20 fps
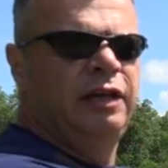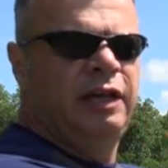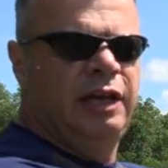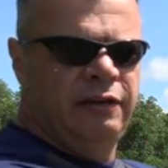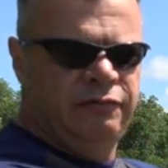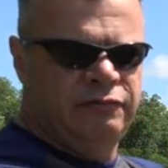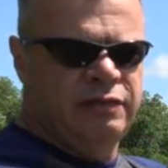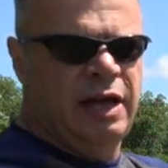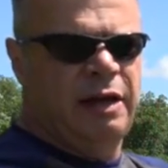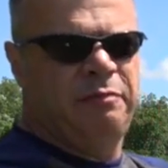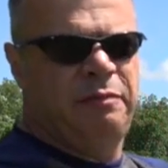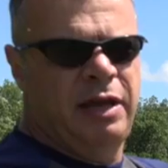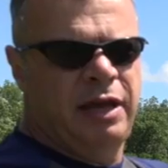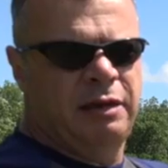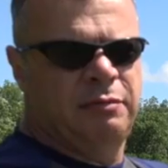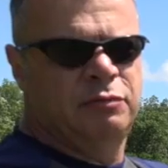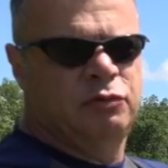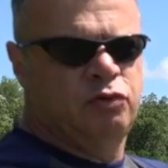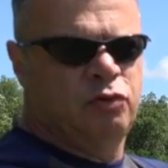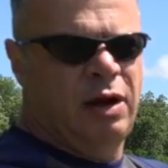If not, make
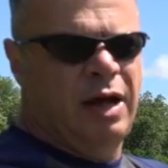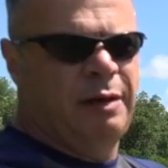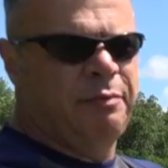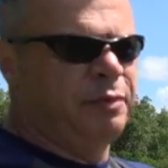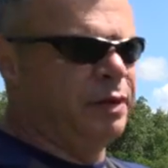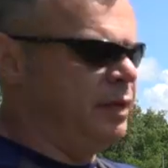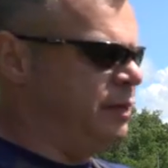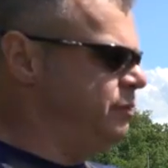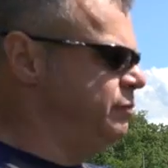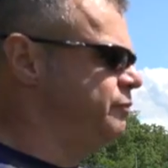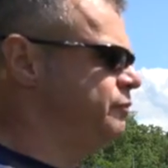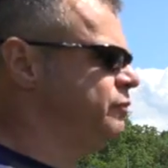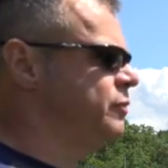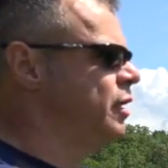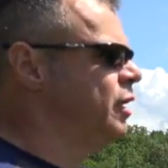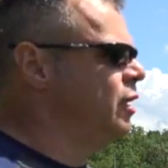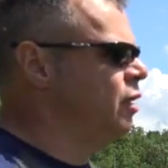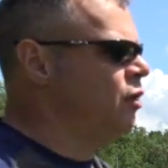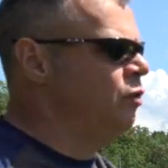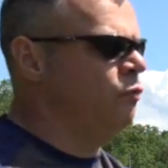them drop it.
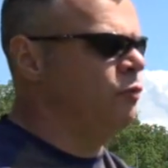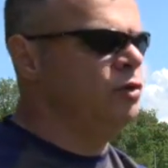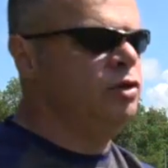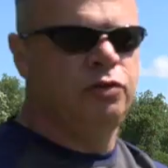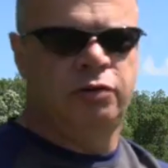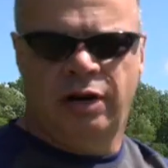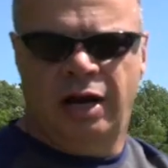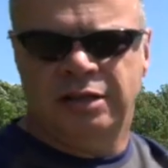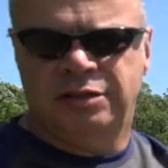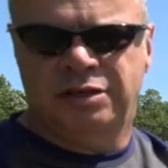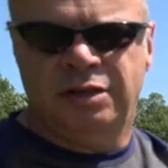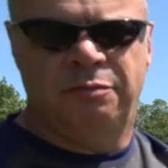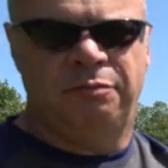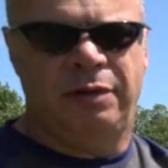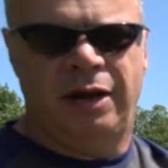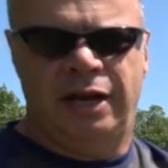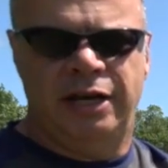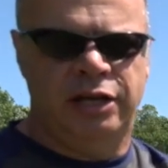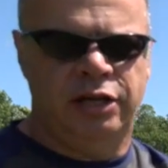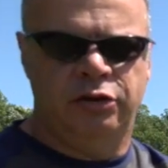When you cut somebody,